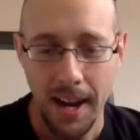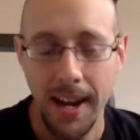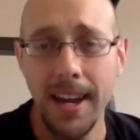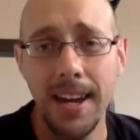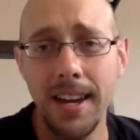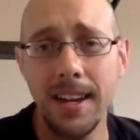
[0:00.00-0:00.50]

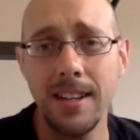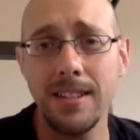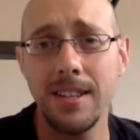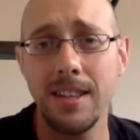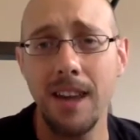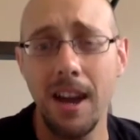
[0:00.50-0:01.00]
And
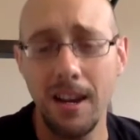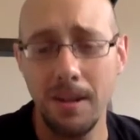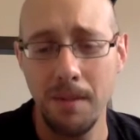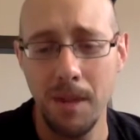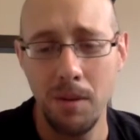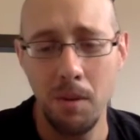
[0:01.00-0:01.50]
the item
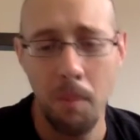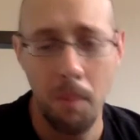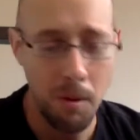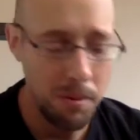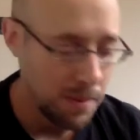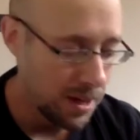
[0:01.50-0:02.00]
that you will
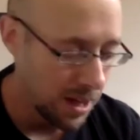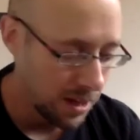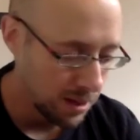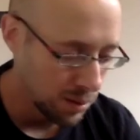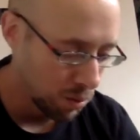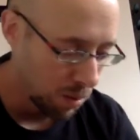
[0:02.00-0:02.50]
both be
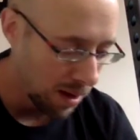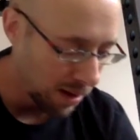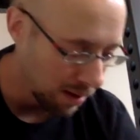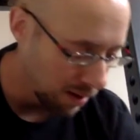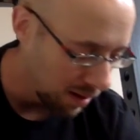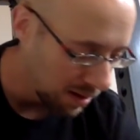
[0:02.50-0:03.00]
getting as
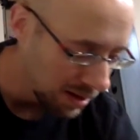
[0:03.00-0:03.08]
well.